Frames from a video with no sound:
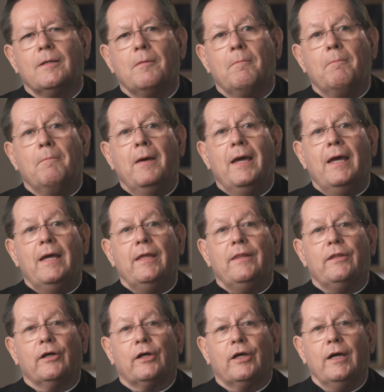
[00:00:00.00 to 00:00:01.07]
May
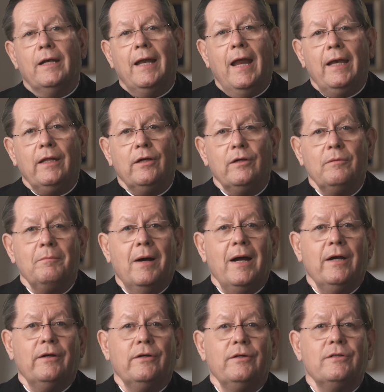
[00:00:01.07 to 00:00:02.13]
the Canadian
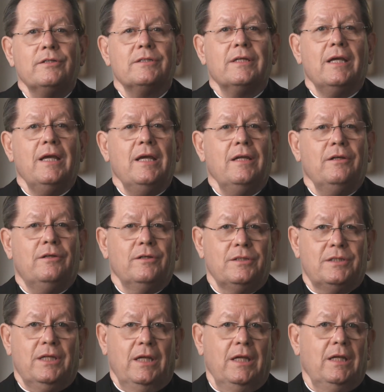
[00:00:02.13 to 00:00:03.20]
martyrs
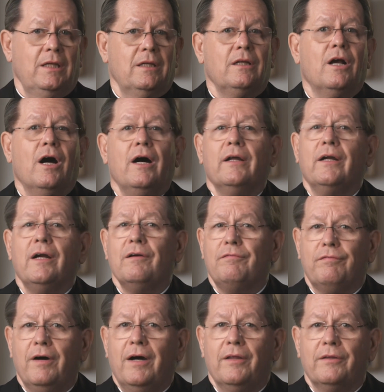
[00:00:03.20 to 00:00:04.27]
intercede, God our
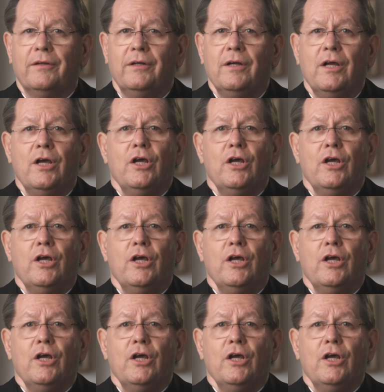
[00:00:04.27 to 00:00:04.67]
Father,